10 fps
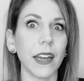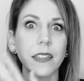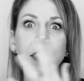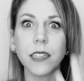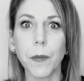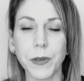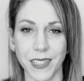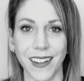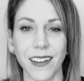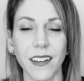
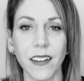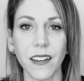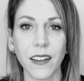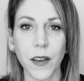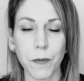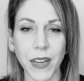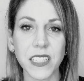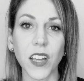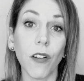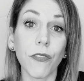accepting
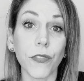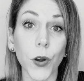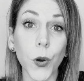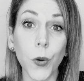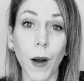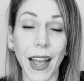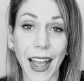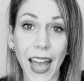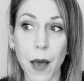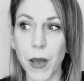myself for who I
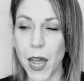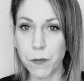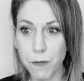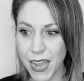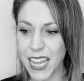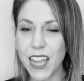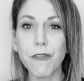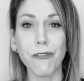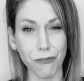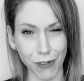am and making
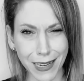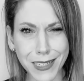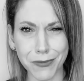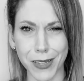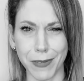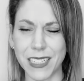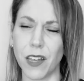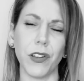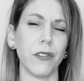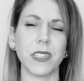friends with
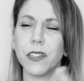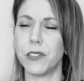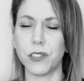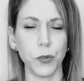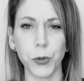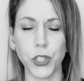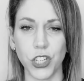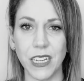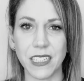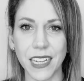myself. I know it sounds super
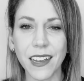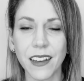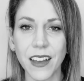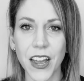cheesy,